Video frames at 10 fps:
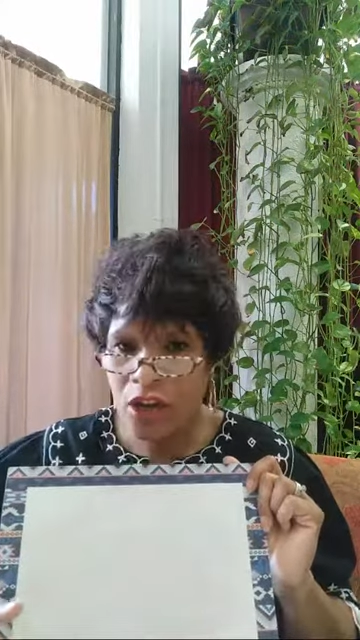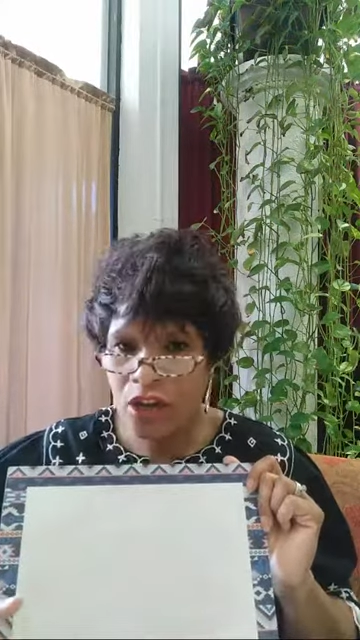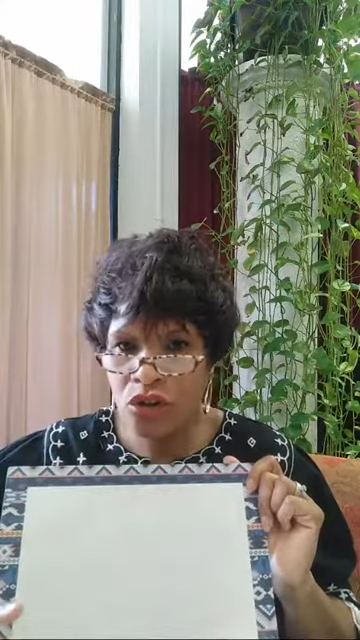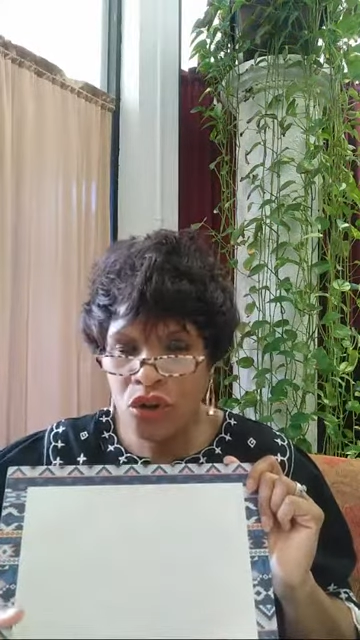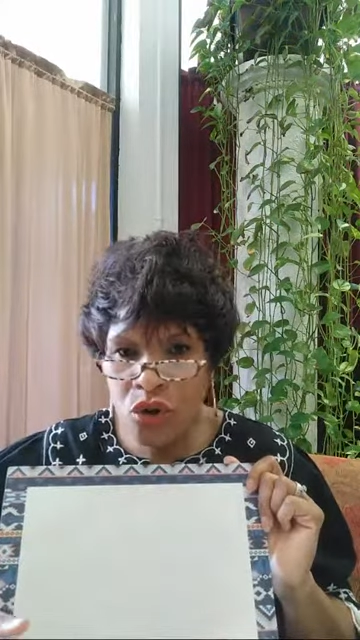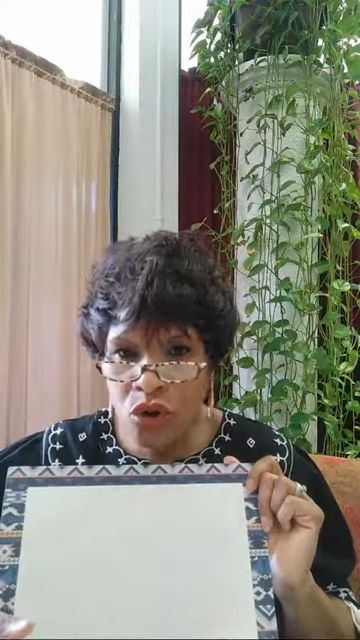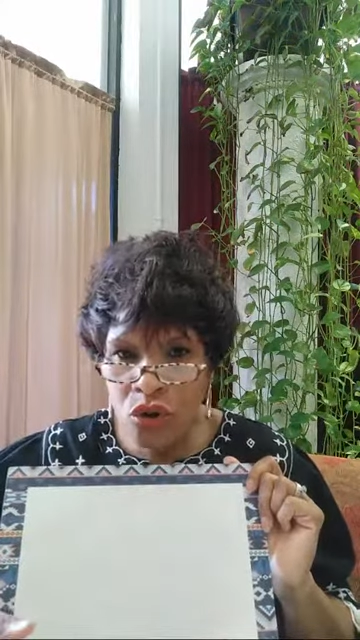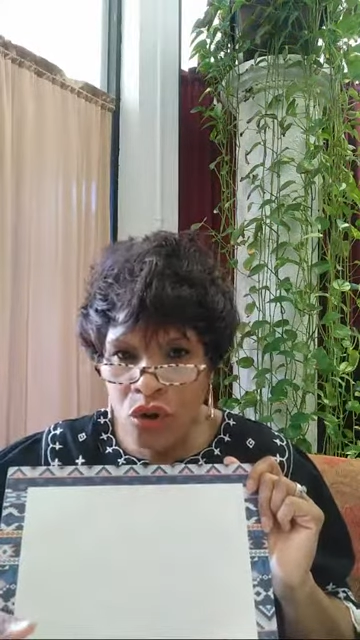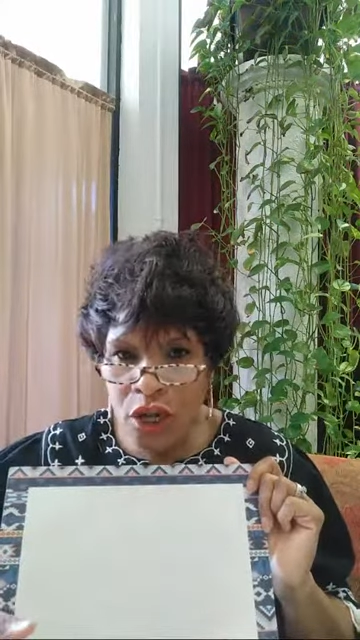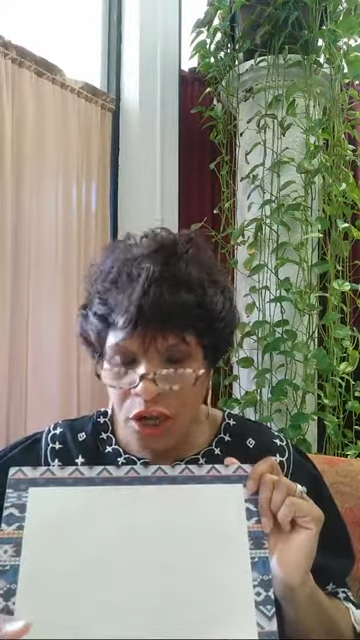
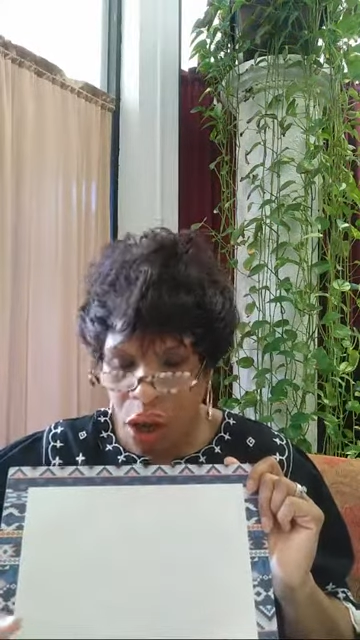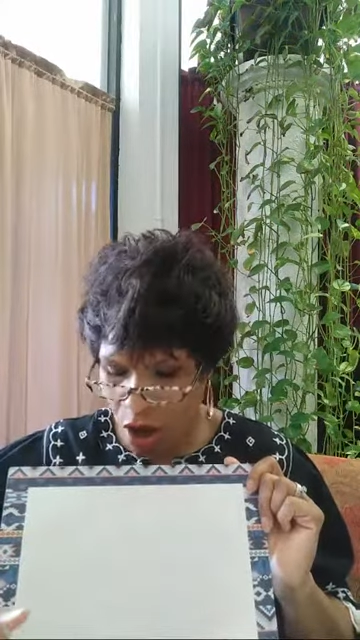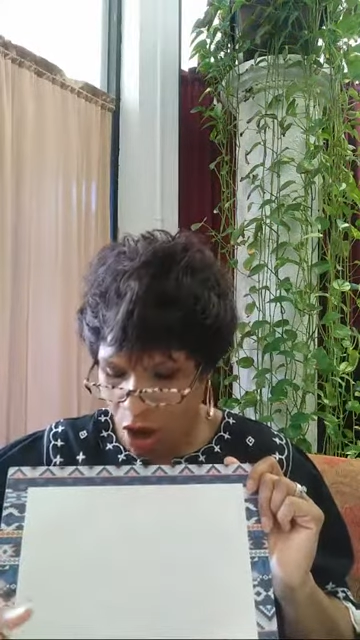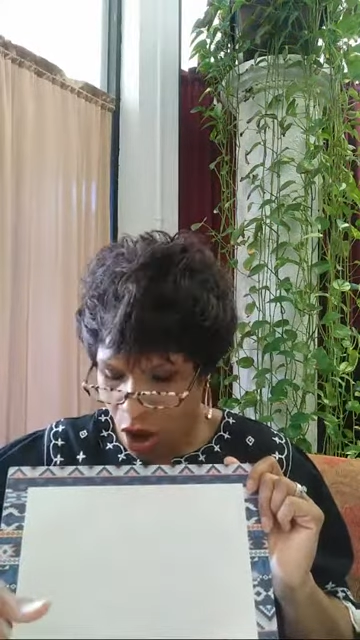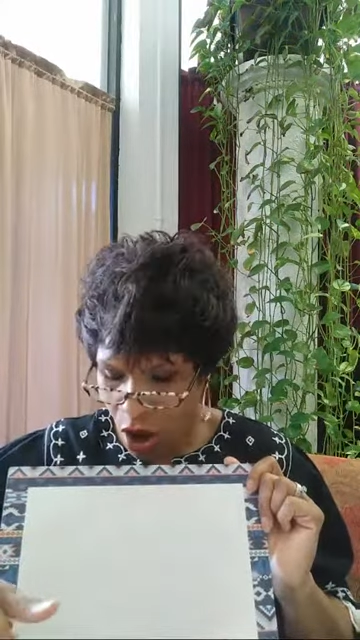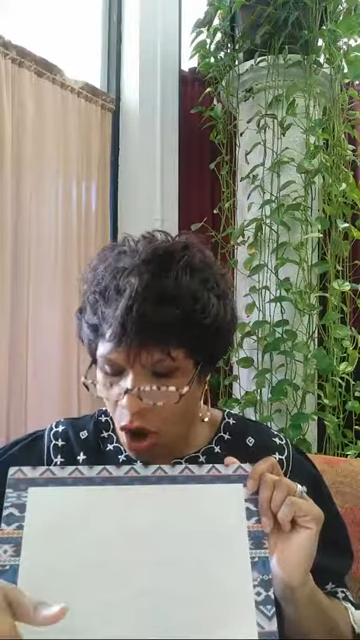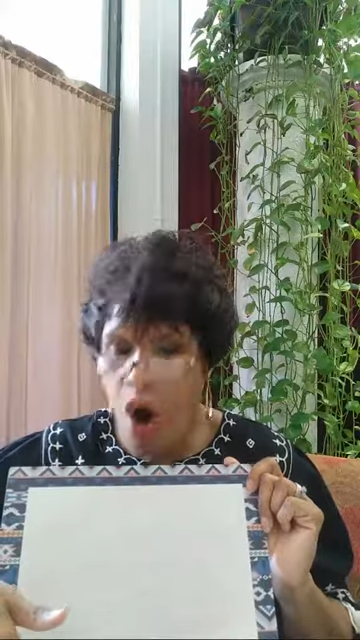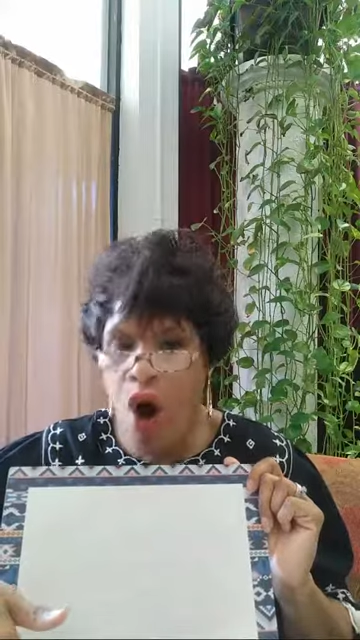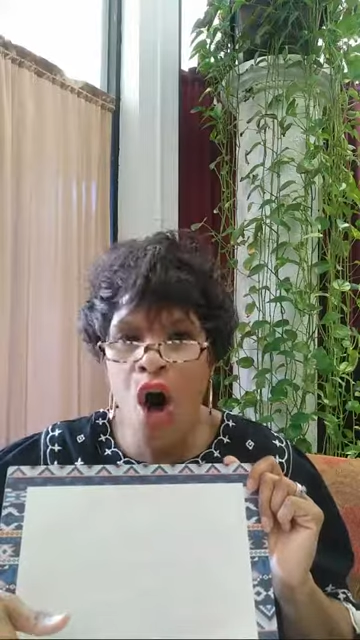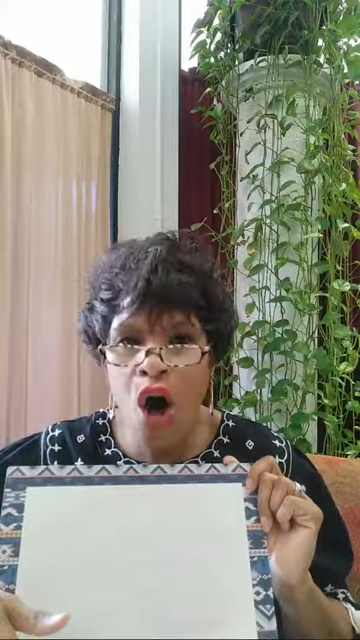Nun, a
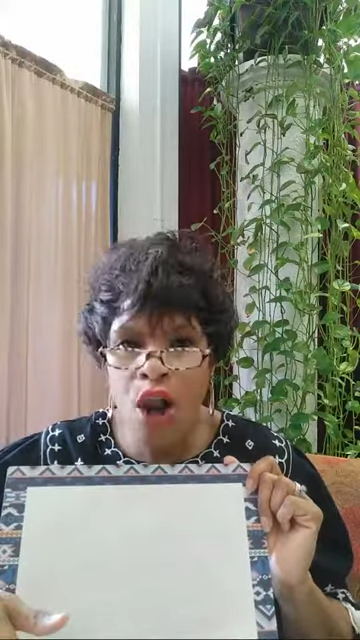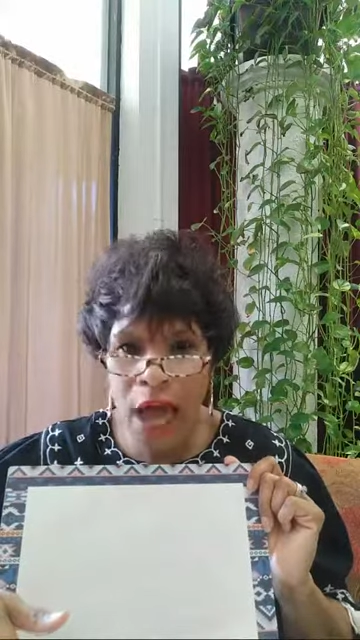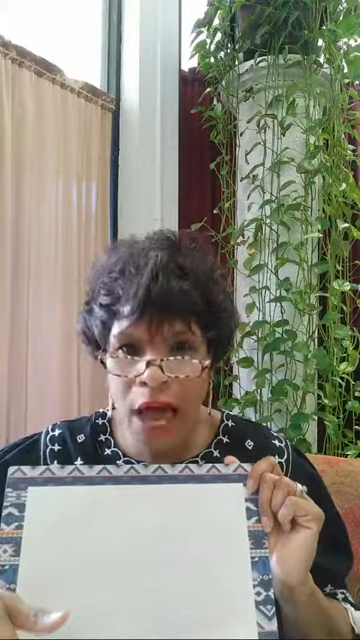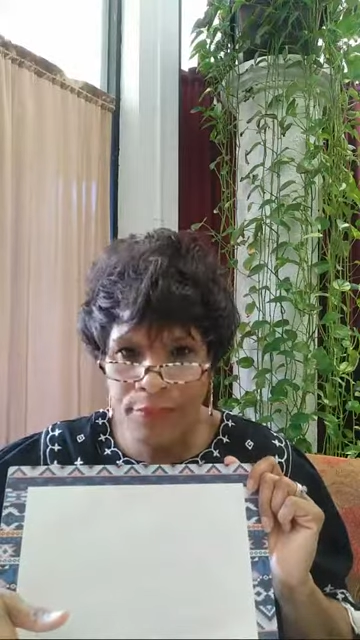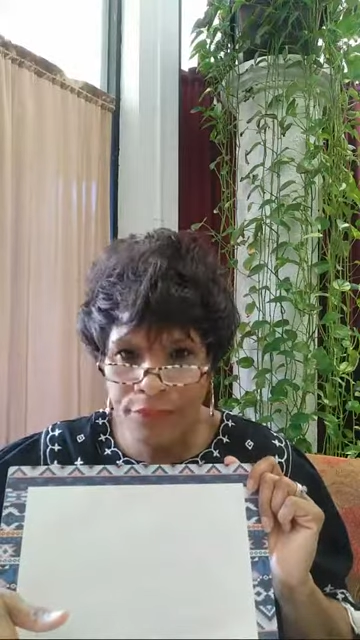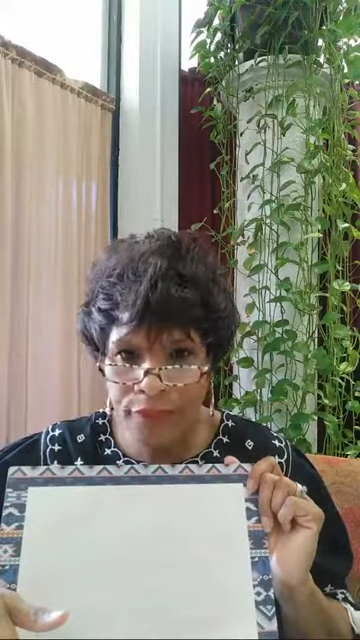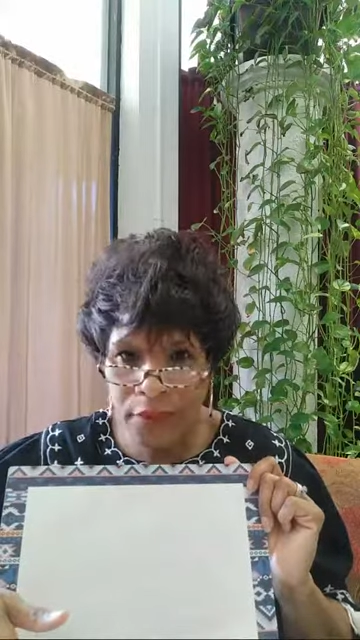Holam,